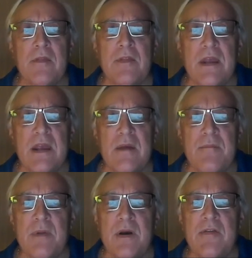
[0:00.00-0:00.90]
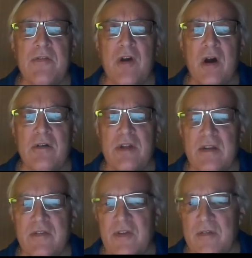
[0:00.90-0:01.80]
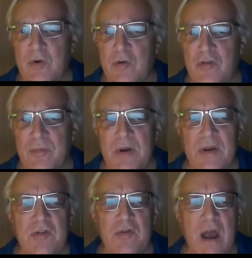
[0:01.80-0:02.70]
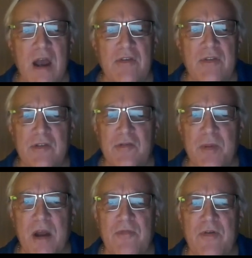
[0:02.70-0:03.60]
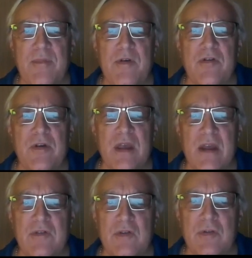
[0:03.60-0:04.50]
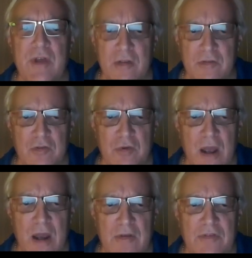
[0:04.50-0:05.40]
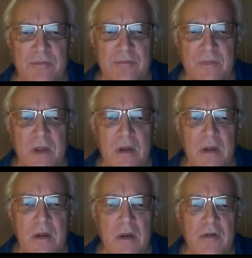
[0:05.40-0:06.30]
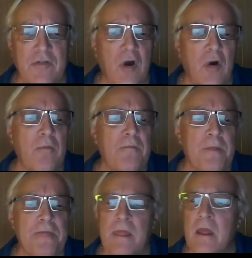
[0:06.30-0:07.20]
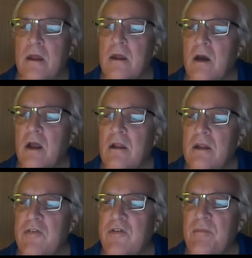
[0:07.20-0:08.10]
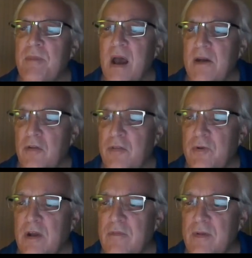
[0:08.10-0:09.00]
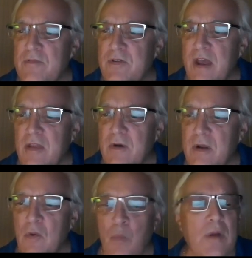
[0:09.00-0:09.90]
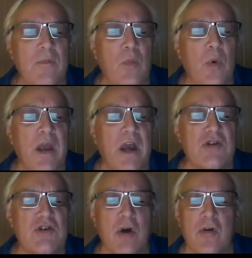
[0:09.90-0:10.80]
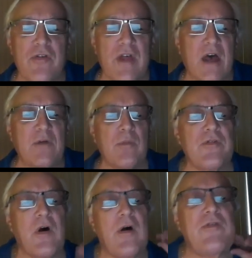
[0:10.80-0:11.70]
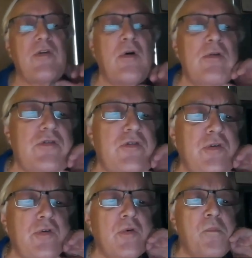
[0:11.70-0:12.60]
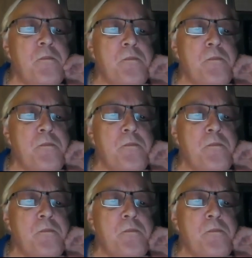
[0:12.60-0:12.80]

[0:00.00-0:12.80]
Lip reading: The million song data set, of course, 1 million tracks, and the Spotify Music had 2,000 tracks. So let's combine all 3 of them together. And the one way I chose that was also to,